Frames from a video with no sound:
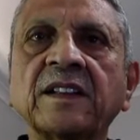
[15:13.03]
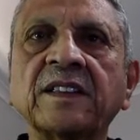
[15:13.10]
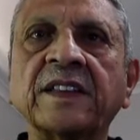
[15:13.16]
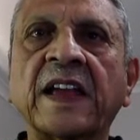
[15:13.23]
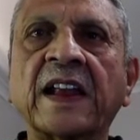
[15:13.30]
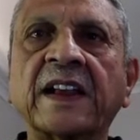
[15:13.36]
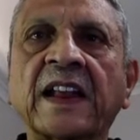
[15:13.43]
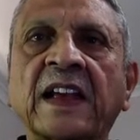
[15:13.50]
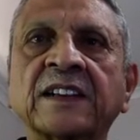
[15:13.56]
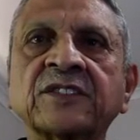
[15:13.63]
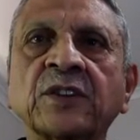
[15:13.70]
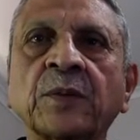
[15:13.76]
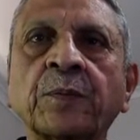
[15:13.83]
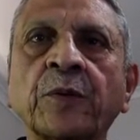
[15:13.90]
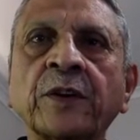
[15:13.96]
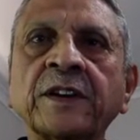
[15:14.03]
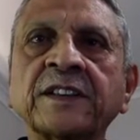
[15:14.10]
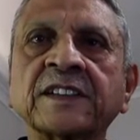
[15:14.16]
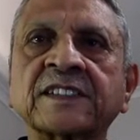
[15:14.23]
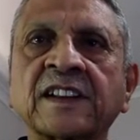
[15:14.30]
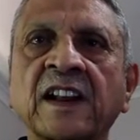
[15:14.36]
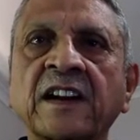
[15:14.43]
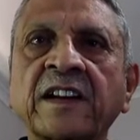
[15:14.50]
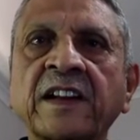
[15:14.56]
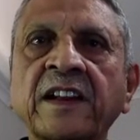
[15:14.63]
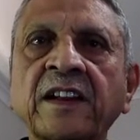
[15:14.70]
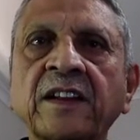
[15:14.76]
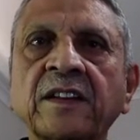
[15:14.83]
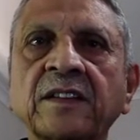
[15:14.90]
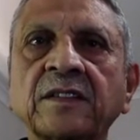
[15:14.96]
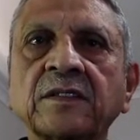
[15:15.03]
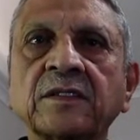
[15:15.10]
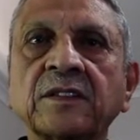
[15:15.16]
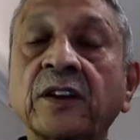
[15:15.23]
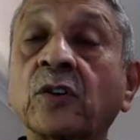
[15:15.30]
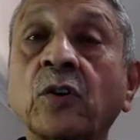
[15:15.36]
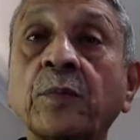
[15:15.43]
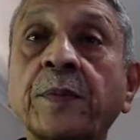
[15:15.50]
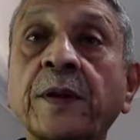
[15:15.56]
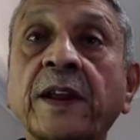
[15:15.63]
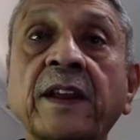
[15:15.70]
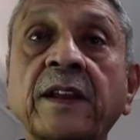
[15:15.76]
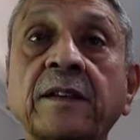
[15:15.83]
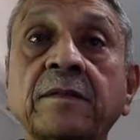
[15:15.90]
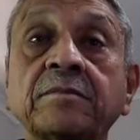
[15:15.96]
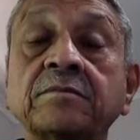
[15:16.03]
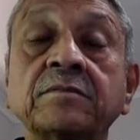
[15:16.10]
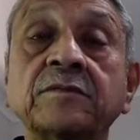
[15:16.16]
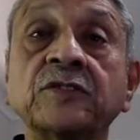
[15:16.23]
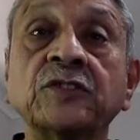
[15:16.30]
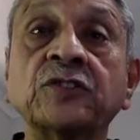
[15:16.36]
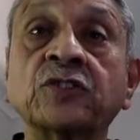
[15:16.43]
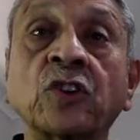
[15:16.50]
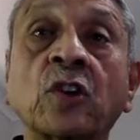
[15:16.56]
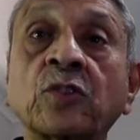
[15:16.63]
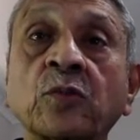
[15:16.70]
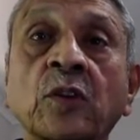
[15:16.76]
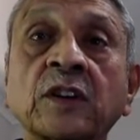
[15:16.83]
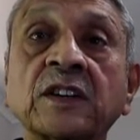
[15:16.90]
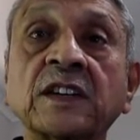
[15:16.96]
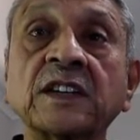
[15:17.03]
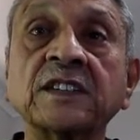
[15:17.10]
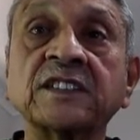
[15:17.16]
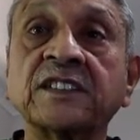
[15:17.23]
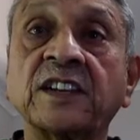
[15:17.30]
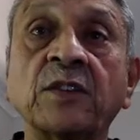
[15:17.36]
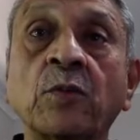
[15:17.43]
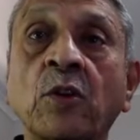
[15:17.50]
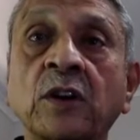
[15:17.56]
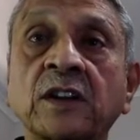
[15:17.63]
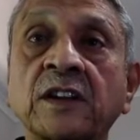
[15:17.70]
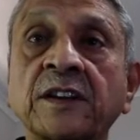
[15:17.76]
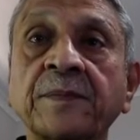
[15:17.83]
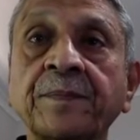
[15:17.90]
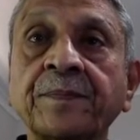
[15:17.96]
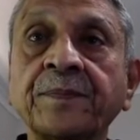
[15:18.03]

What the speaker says: that as you're putting the slurry, it could be salt water, seawater,